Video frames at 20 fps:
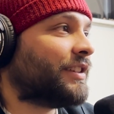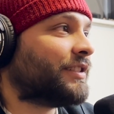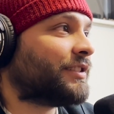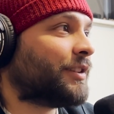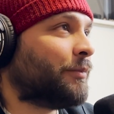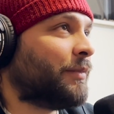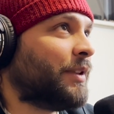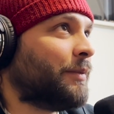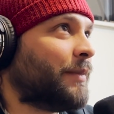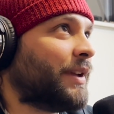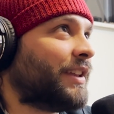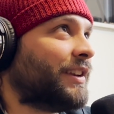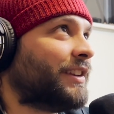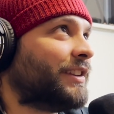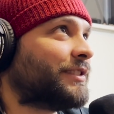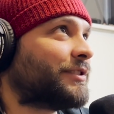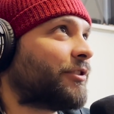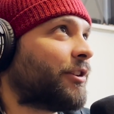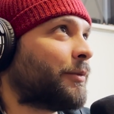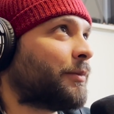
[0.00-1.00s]
somebody made an
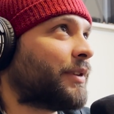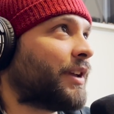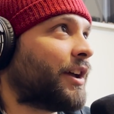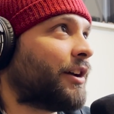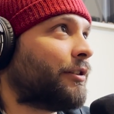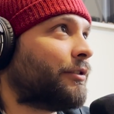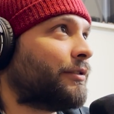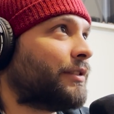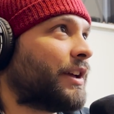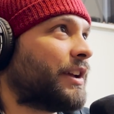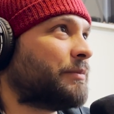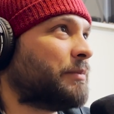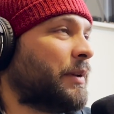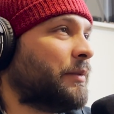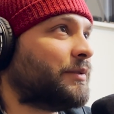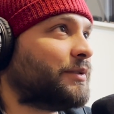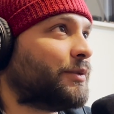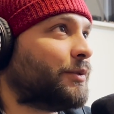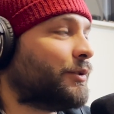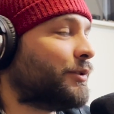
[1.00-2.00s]
Instagram account like
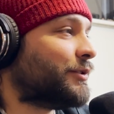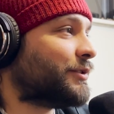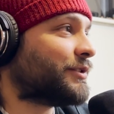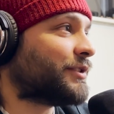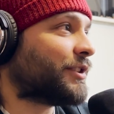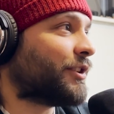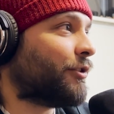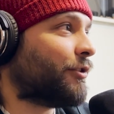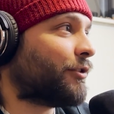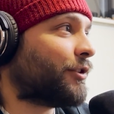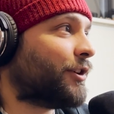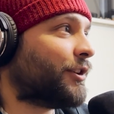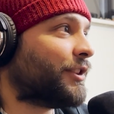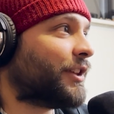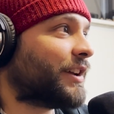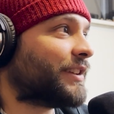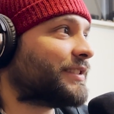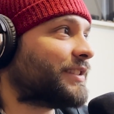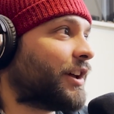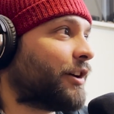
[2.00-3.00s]
maybe 2 years ago called
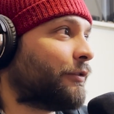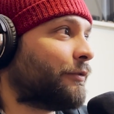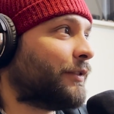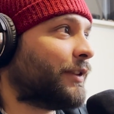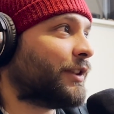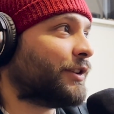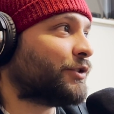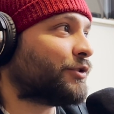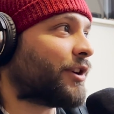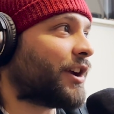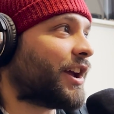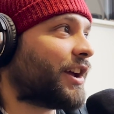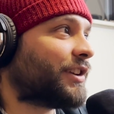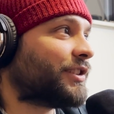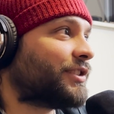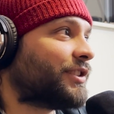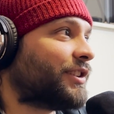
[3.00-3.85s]
like South Philly Trash.